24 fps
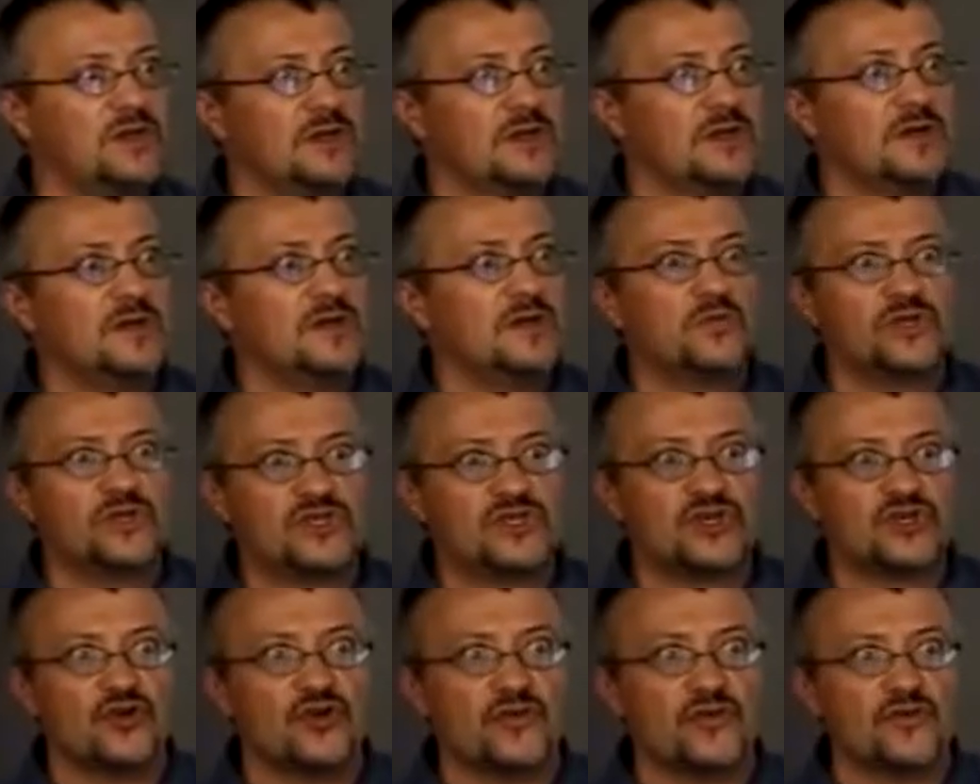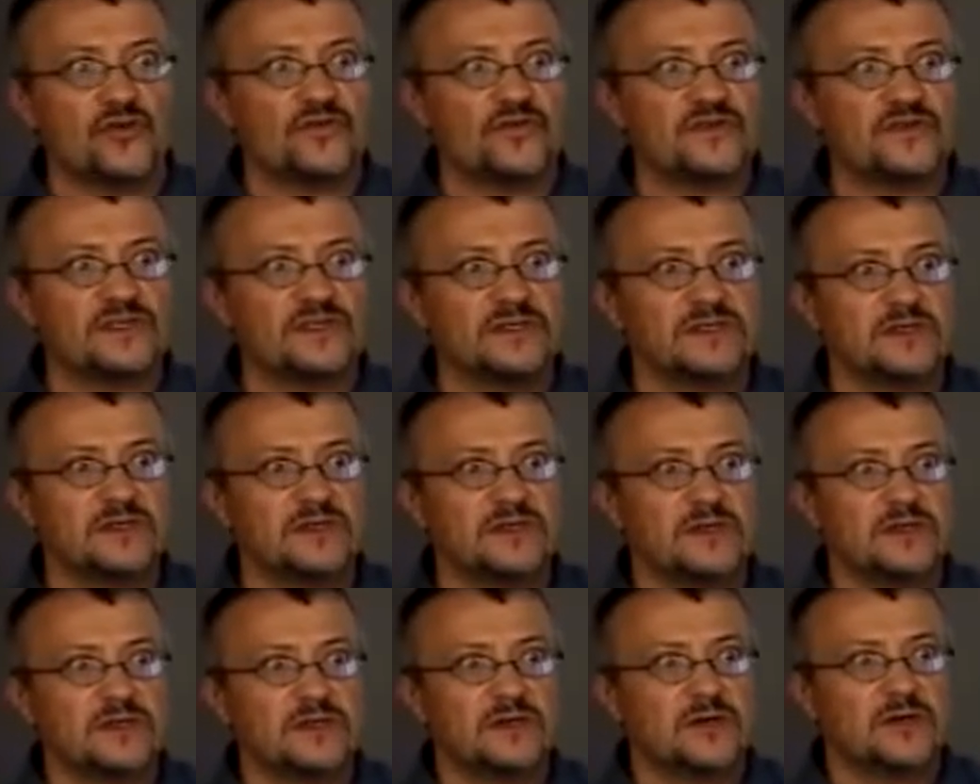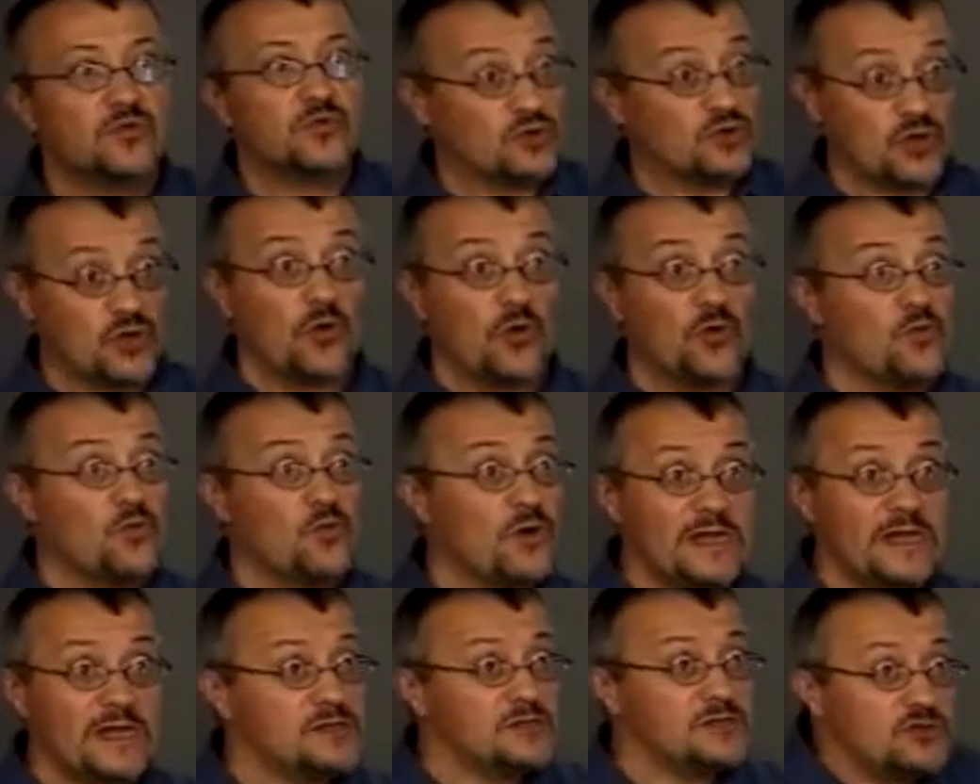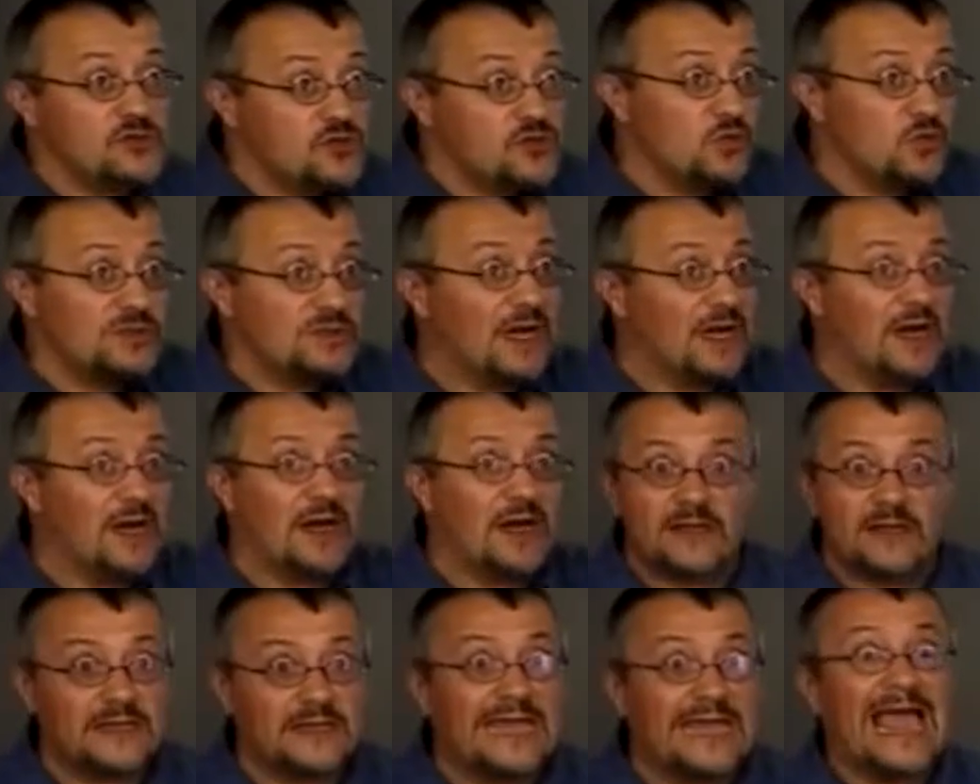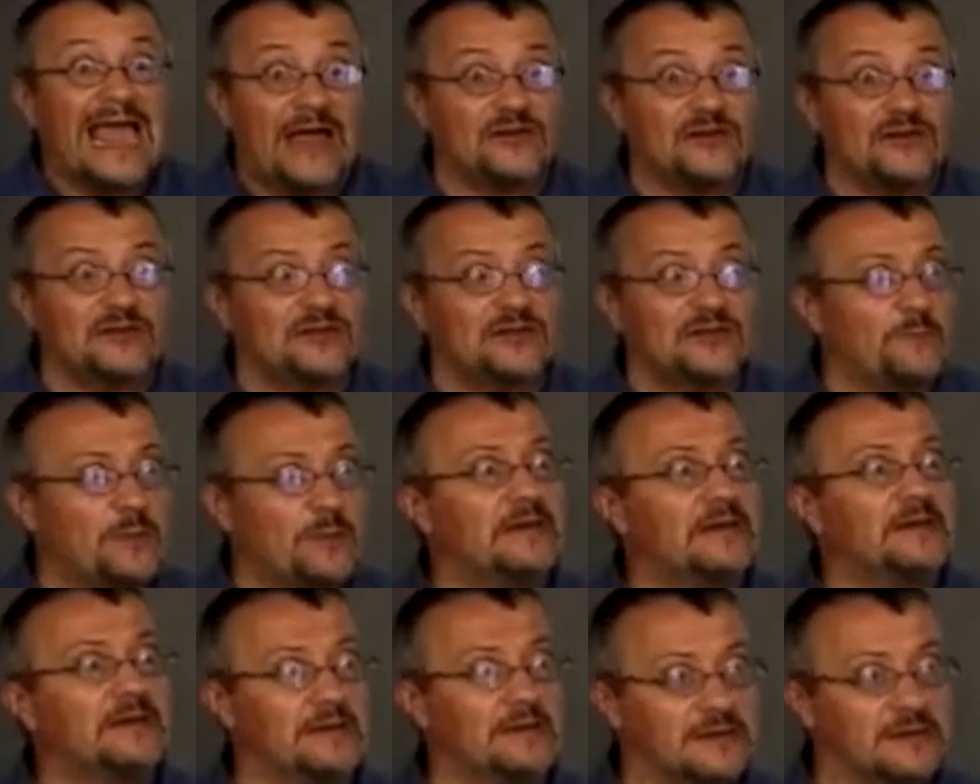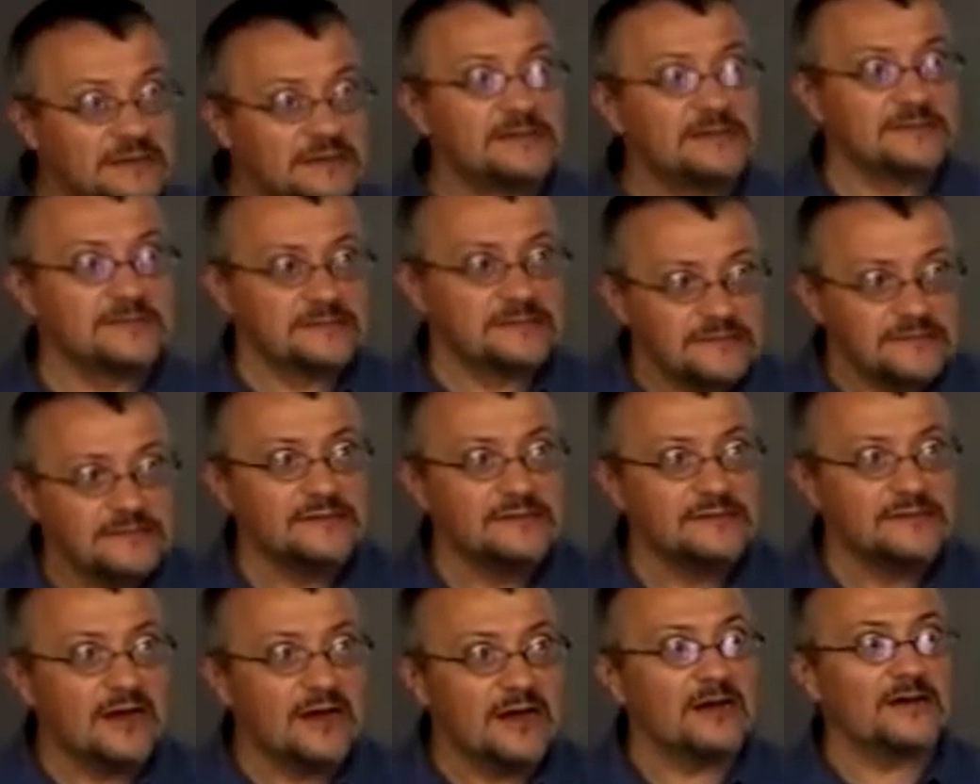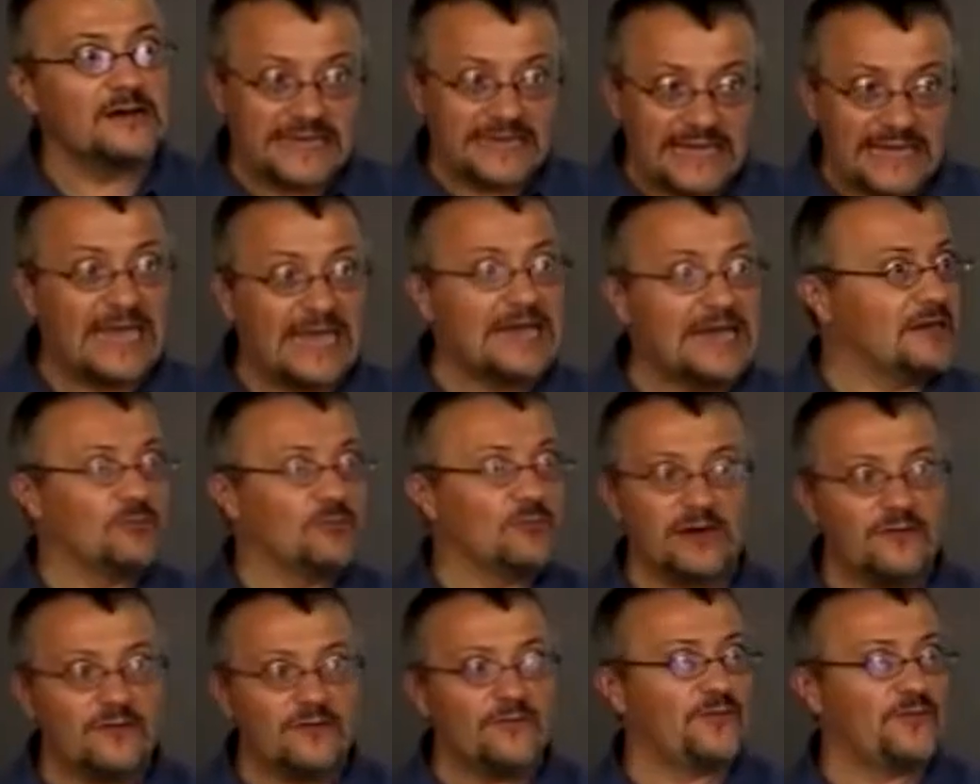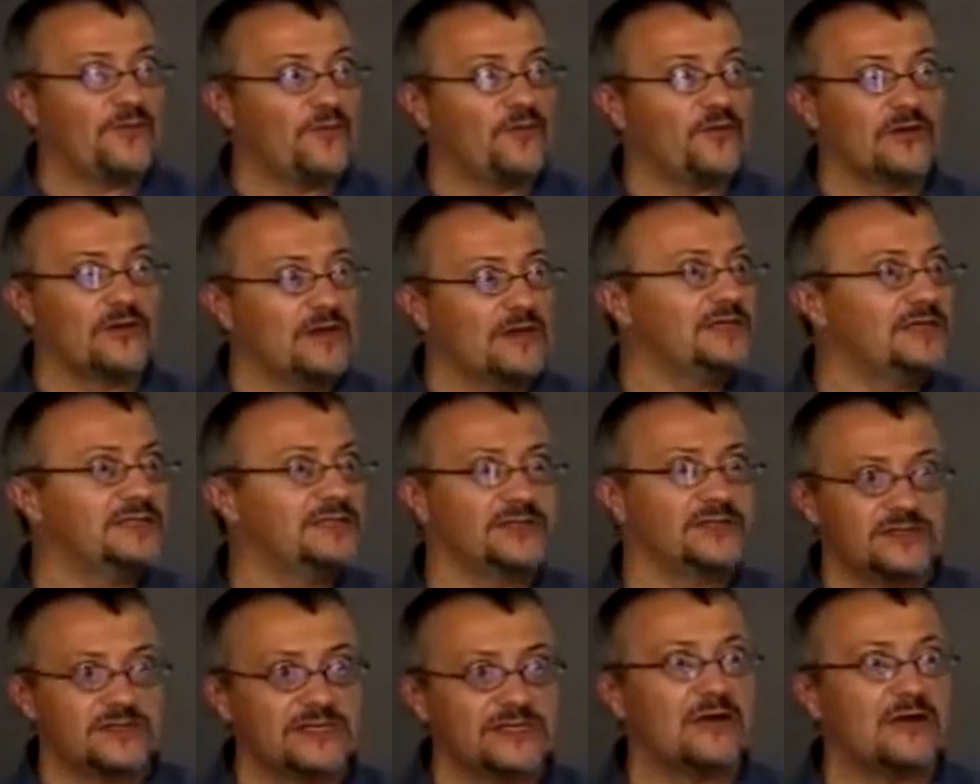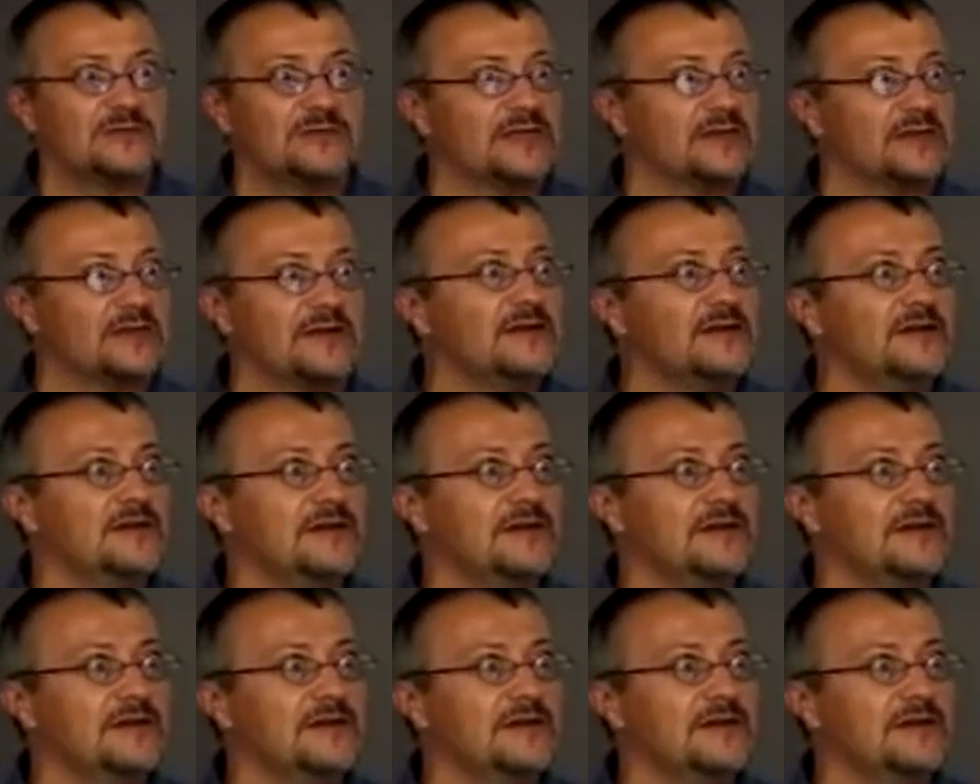reserves. Whereas our weeds are so tiny, they have to depend on us, on getting whatever fertilizers out there.